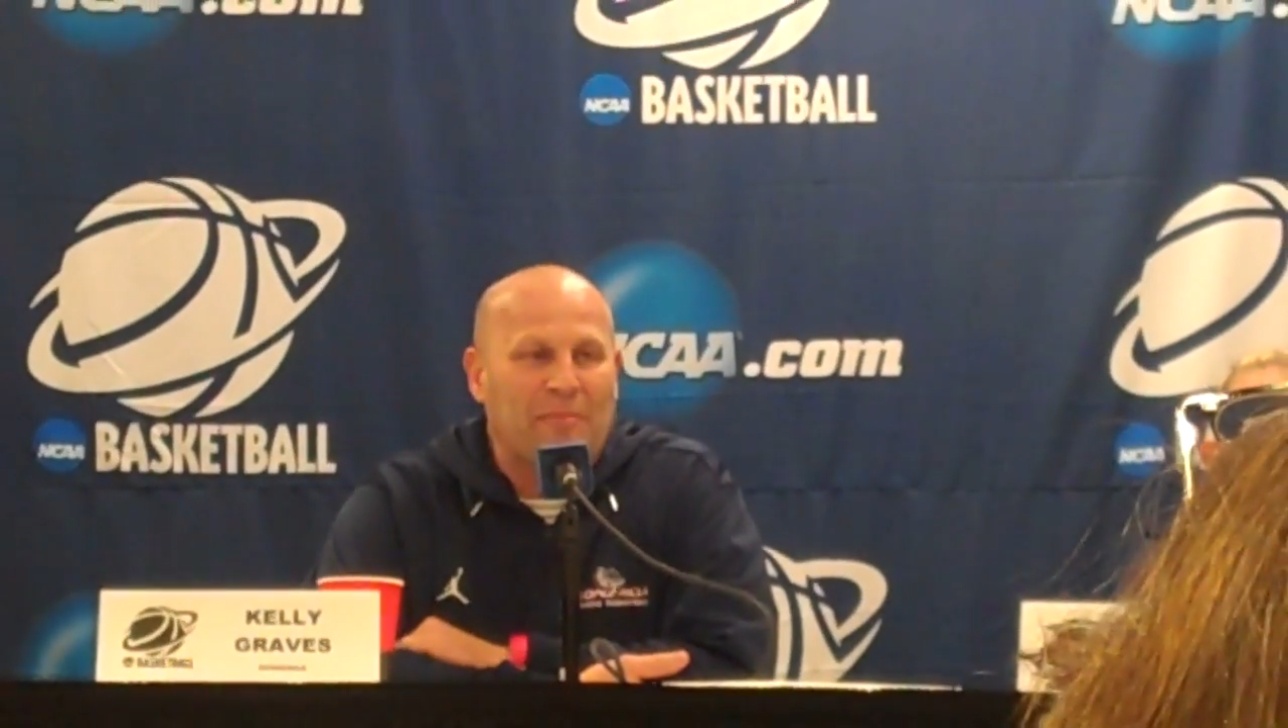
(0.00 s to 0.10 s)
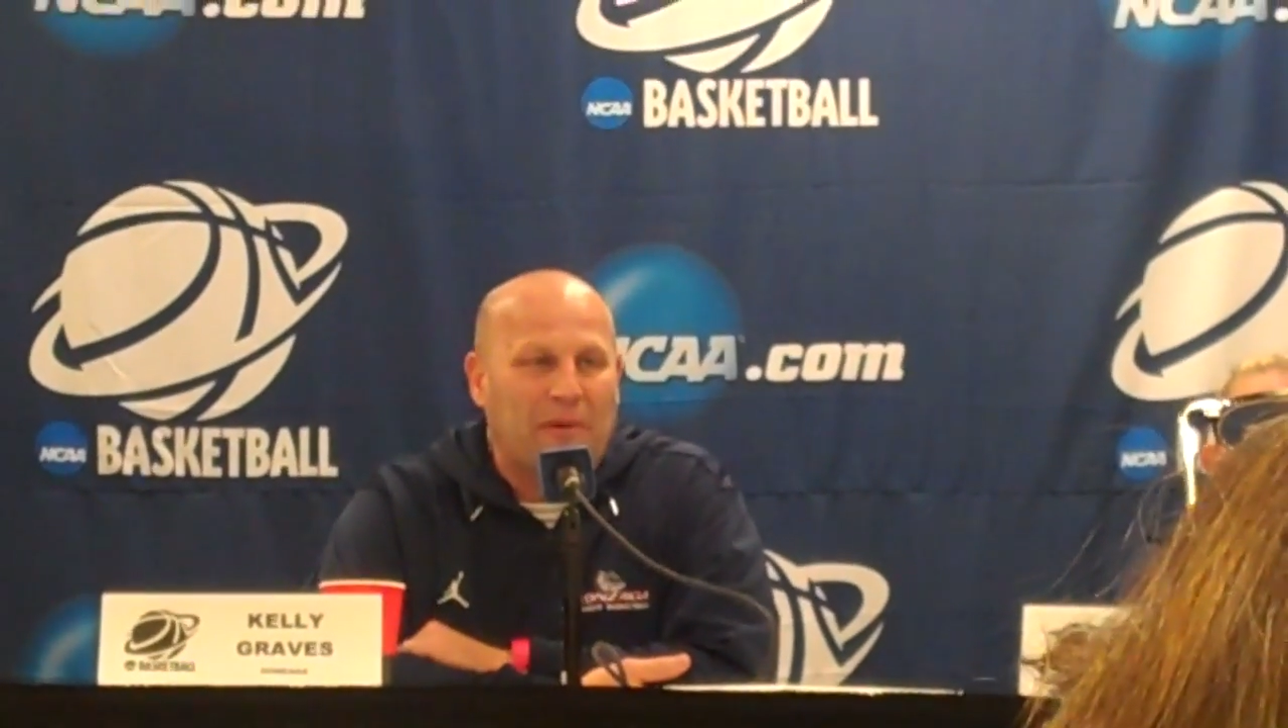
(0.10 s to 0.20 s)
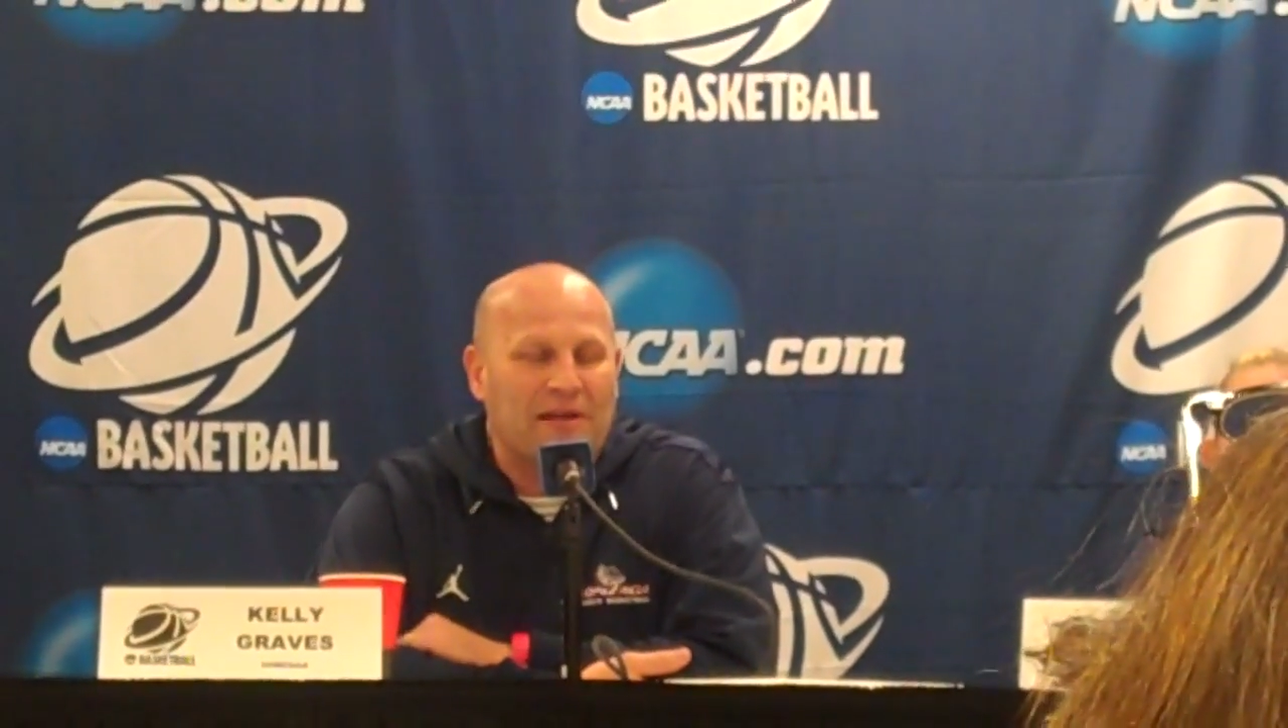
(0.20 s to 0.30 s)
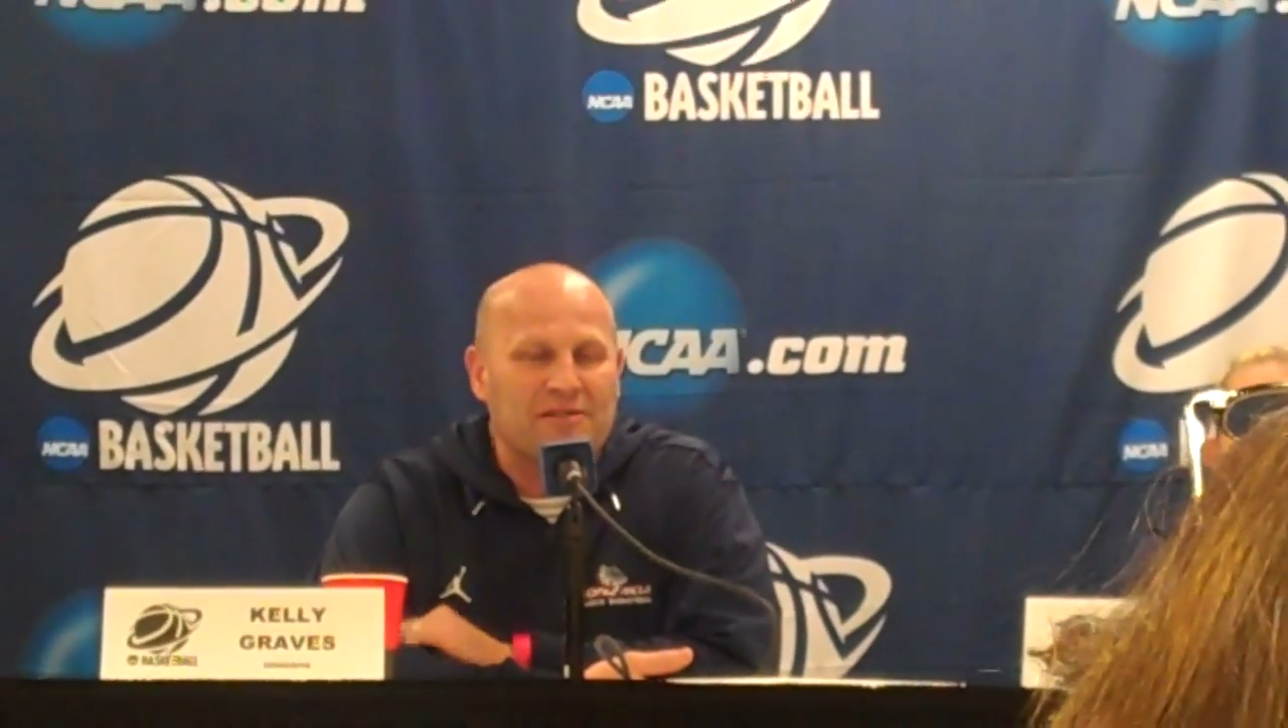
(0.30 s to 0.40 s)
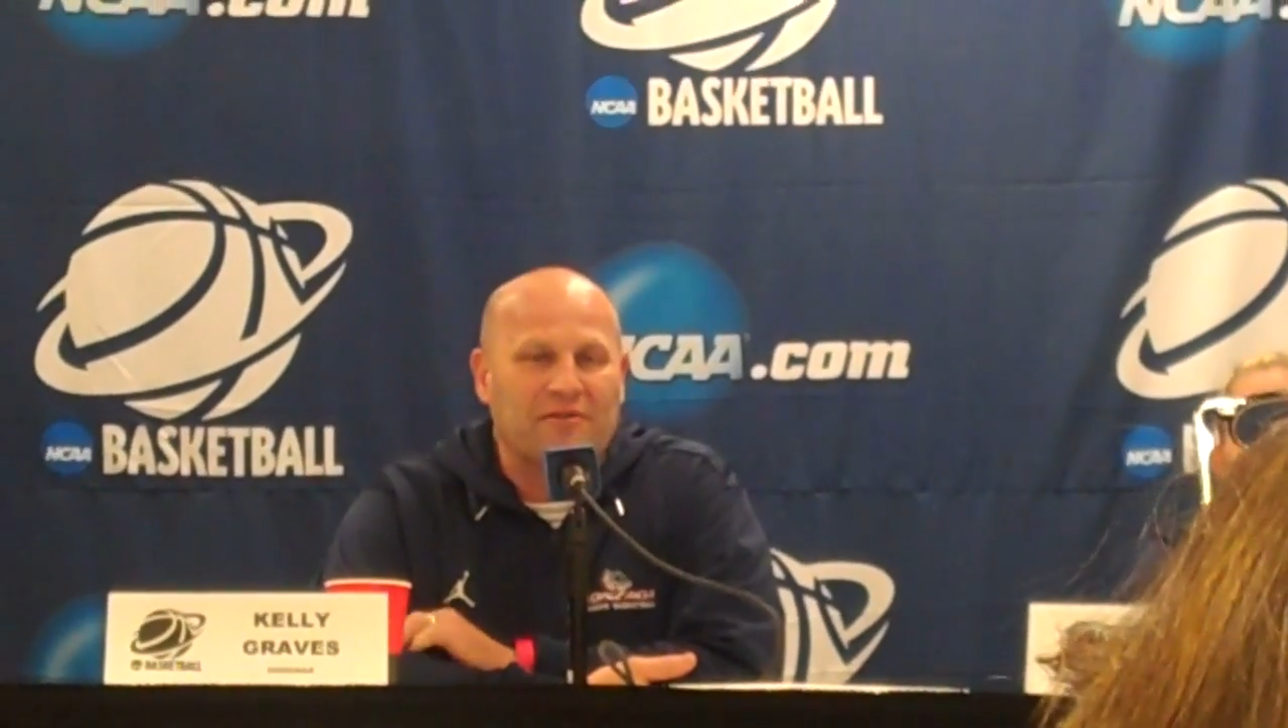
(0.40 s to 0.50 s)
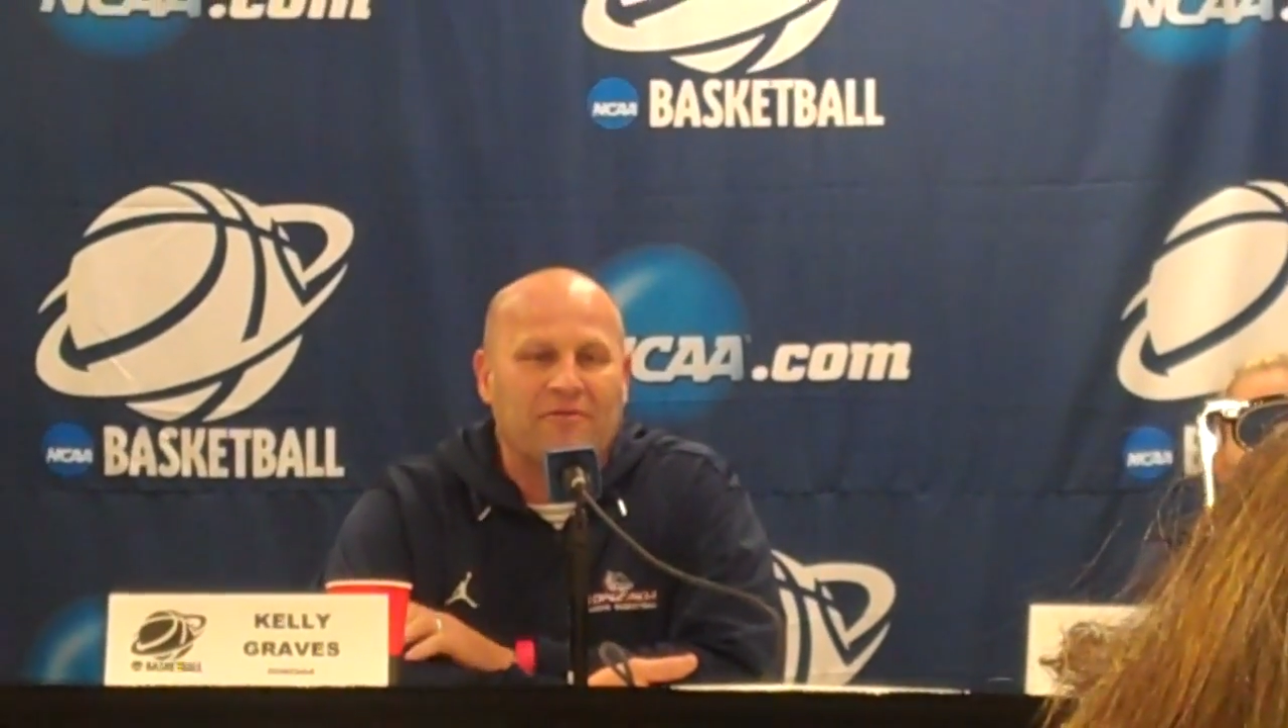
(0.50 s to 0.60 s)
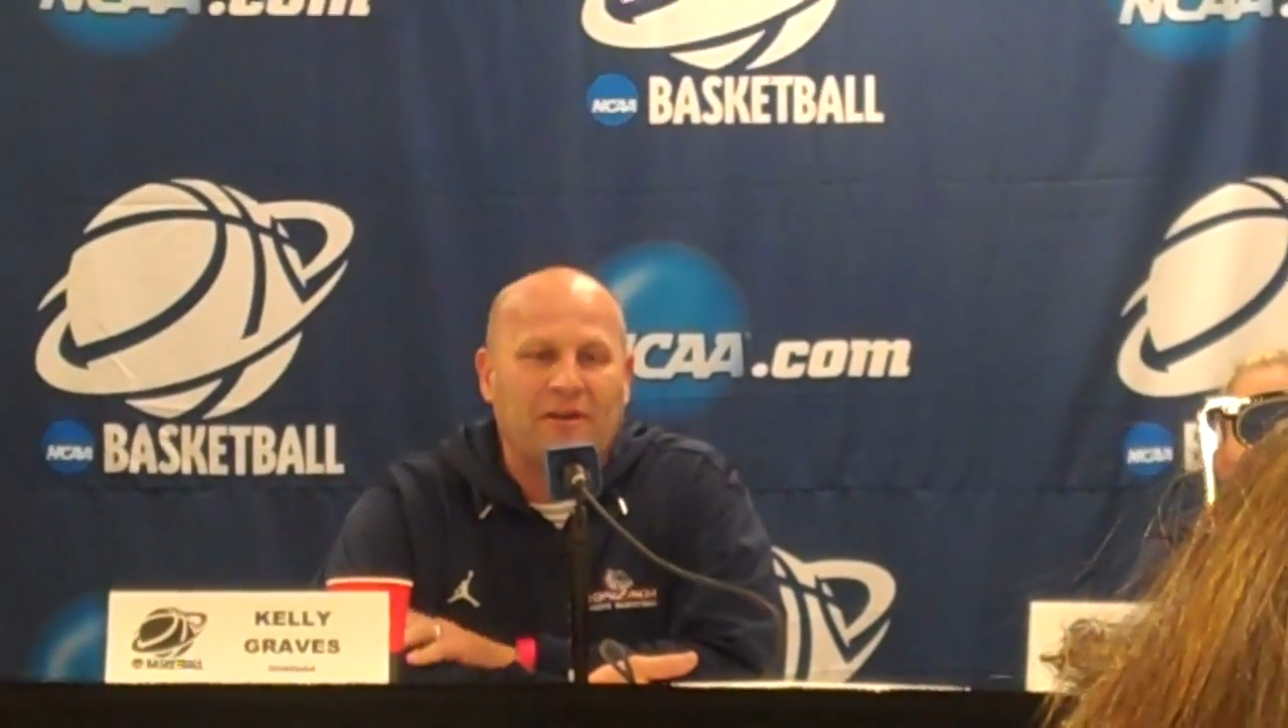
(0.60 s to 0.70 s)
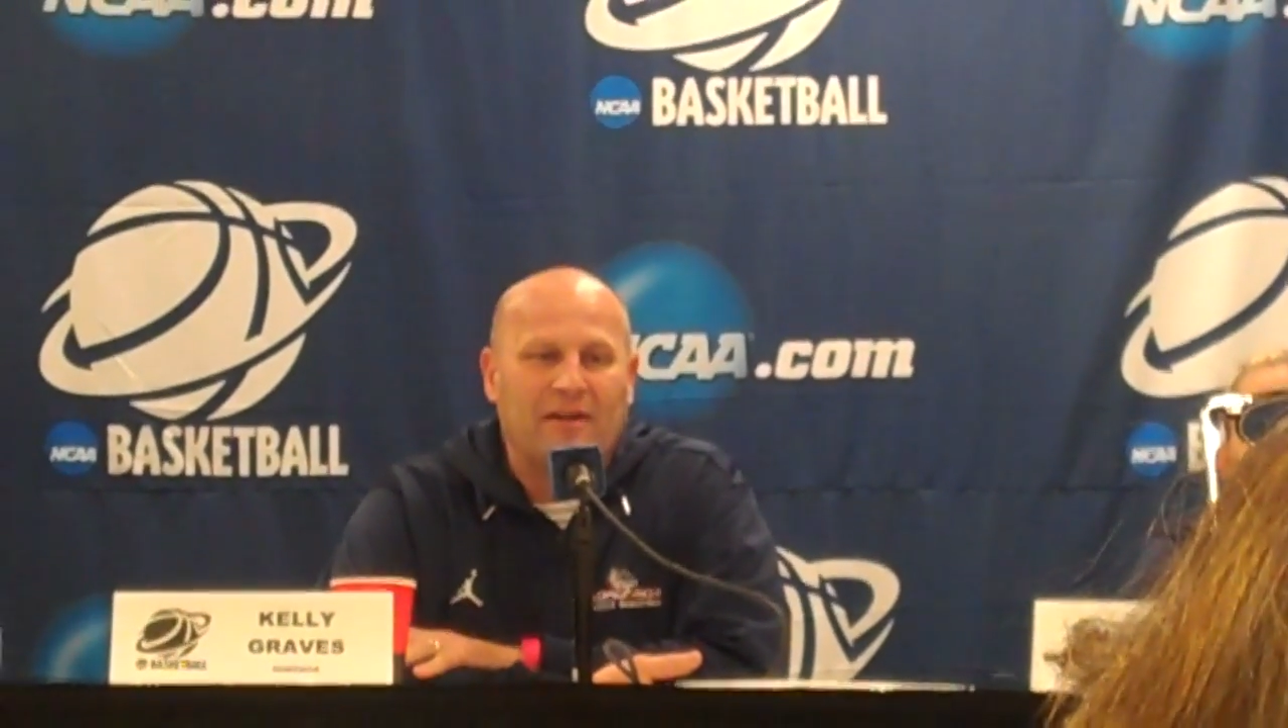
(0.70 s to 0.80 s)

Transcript: impressive.